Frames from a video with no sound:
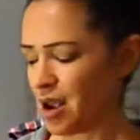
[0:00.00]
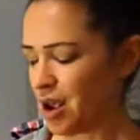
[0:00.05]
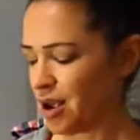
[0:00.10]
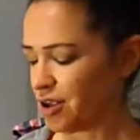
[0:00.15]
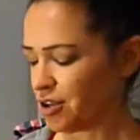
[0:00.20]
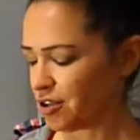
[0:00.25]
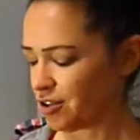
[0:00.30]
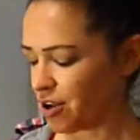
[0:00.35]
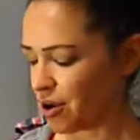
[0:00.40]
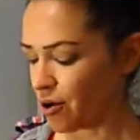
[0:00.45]

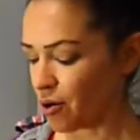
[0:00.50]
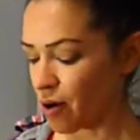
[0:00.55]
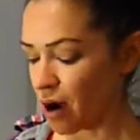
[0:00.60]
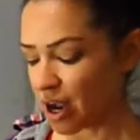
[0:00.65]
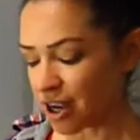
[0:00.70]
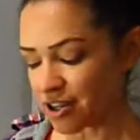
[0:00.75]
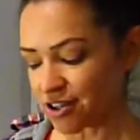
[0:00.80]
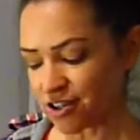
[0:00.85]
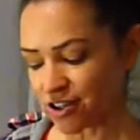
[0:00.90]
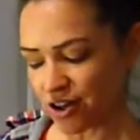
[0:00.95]
So
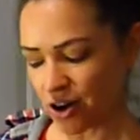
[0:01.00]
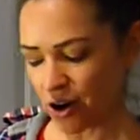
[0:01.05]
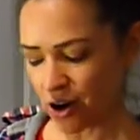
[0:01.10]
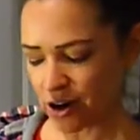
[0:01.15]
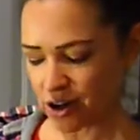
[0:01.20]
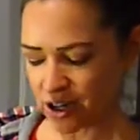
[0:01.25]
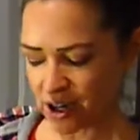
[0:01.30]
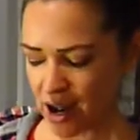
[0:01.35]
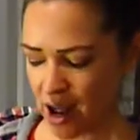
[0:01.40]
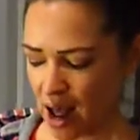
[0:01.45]

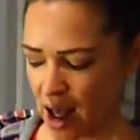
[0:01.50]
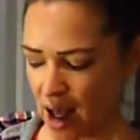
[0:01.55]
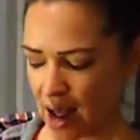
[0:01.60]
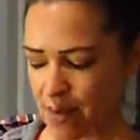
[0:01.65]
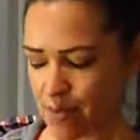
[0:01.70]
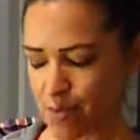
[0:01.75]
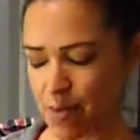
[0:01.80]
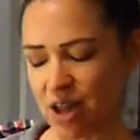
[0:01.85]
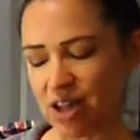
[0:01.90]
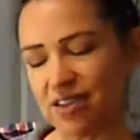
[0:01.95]
I
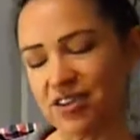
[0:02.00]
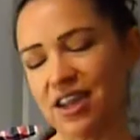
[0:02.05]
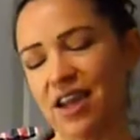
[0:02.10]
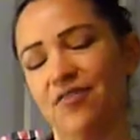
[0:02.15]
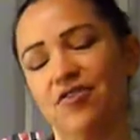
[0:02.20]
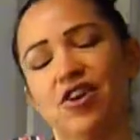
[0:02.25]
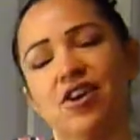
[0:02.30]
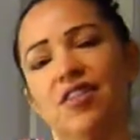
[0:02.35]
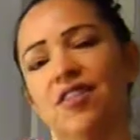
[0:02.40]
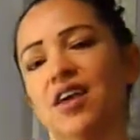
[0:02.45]
melt
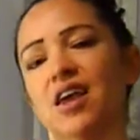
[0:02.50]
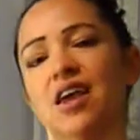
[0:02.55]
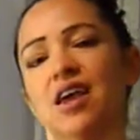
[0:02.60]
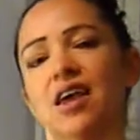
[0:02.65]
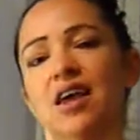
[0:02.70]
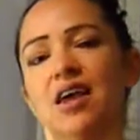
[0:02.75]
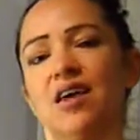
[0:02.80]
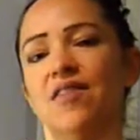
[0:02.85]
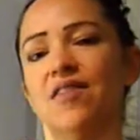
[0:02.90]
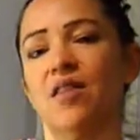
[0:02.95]

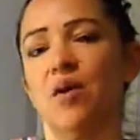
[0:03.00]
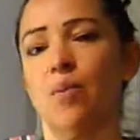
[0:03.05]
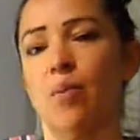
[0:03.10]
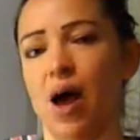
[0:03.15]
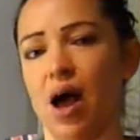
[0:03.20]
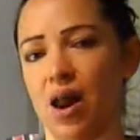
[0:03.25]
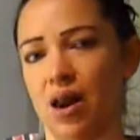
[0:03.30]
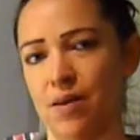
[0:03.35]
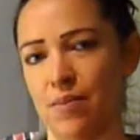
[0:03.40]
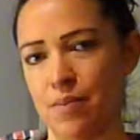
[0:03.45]
everything in the
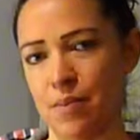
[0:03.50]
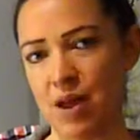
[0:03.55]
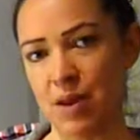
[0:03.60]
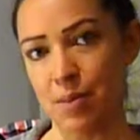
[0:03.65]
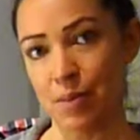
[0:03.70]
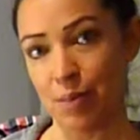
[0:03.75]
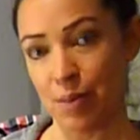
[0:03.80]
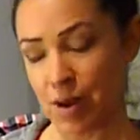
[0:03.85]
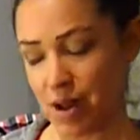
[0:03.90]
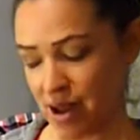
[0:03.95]
bottom
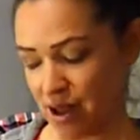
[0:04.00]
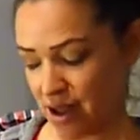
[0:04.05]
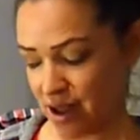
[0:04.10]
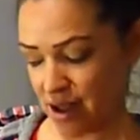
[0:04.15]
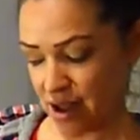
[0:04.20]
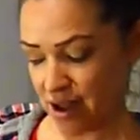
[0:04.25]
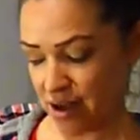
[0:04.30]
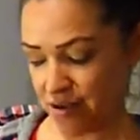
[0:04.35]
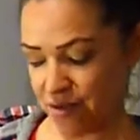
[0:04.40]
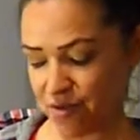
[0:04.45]

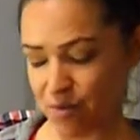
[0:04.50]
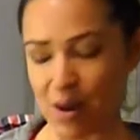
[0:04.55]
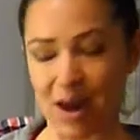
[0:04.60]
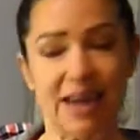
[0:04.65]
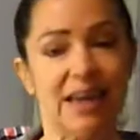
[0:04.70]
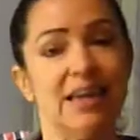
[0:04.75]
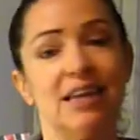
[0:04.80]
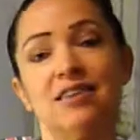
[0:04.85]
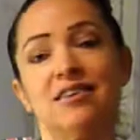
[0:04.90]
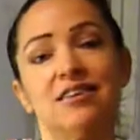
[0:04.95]
of my
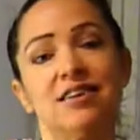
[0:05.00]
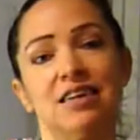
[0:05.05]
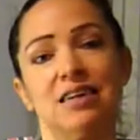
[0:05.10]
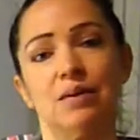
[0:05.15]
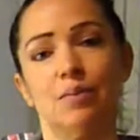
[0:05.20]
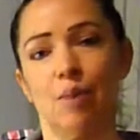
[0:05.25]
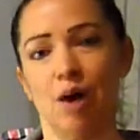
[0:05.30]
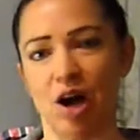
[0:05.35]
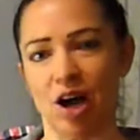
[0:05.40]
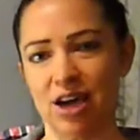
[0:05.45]

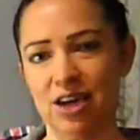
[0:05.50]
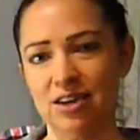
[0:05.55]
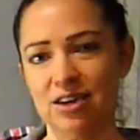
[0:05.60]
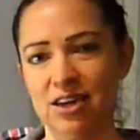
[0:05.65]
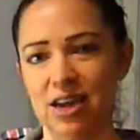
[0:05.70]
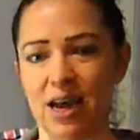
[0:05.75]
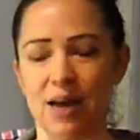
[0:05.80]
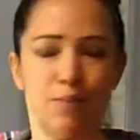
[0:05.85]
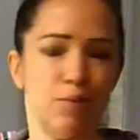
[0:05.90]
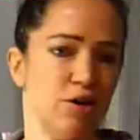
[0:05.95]
Instant Pot.
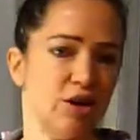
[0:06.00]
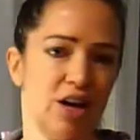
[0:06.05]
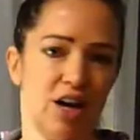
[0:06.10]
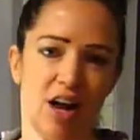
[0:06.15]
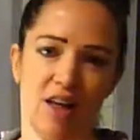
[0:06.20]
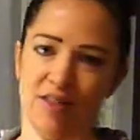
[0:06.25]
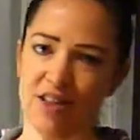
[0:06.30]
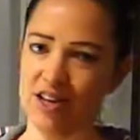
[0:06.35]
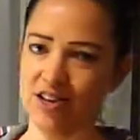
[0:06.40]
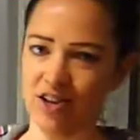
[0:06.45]
I put it
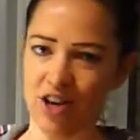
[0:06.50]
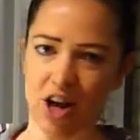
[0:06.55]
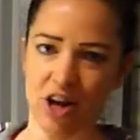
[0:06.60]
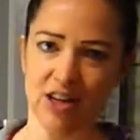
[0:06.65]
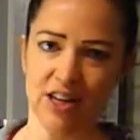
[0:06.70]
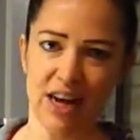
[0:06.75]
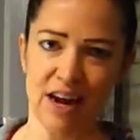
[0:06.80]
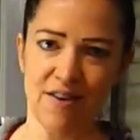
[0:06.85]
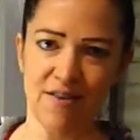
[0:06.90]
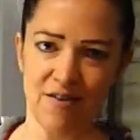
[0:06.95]
on the
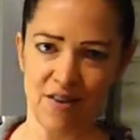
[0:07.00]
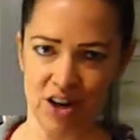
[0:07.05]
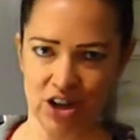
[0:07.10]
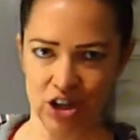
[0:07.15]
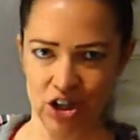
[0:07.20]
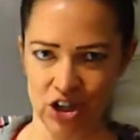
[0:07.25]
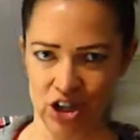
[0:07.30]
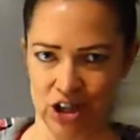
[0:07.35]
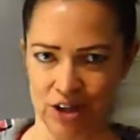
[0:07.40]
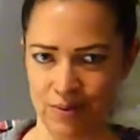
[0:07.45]
saute
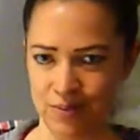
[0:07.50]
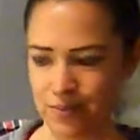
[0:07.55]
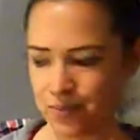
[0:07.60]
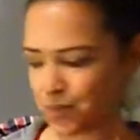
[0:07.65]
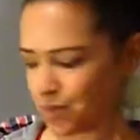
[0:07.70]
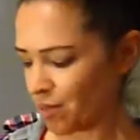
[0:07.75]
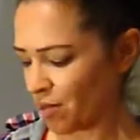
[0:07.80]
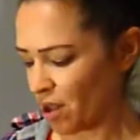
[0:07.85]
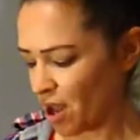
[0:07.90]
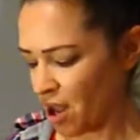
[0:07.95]
function.
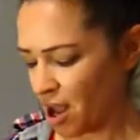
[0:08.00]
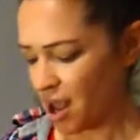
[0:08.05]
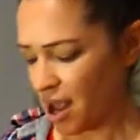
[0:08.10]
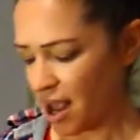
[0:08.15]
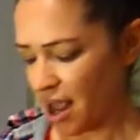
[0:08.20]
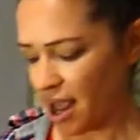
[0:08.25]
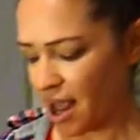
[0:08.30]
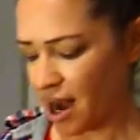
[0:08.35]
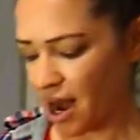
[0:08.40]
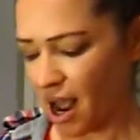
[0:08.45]

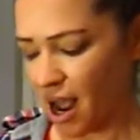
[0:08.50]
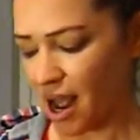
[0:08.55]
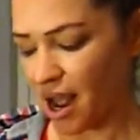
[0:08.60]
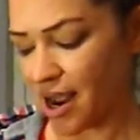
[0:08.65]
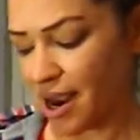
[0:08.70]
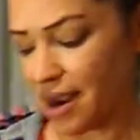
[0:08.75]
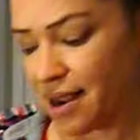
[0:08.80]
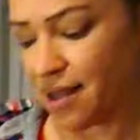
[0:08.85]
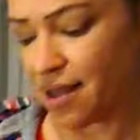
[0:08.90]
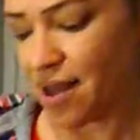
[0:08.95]
And
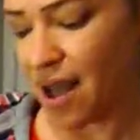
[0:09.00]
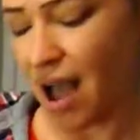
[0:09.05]
I